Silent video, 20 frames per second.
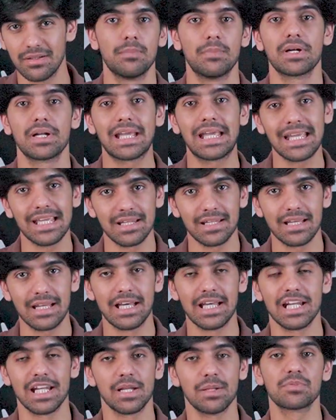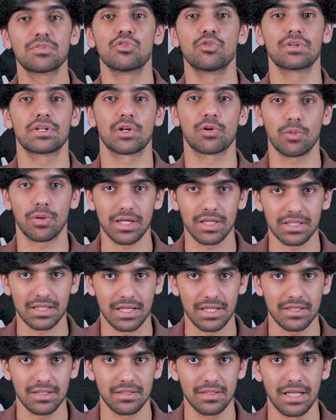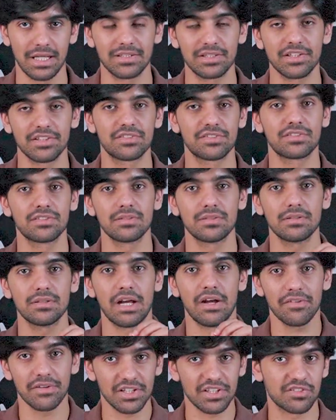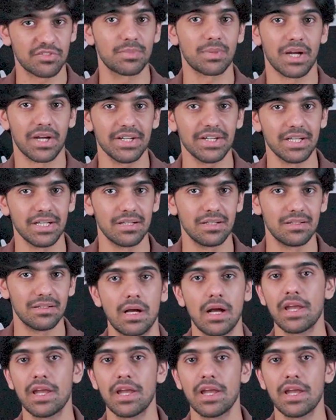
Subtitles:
But again, LLMs don't require that, and there's evidence behind it.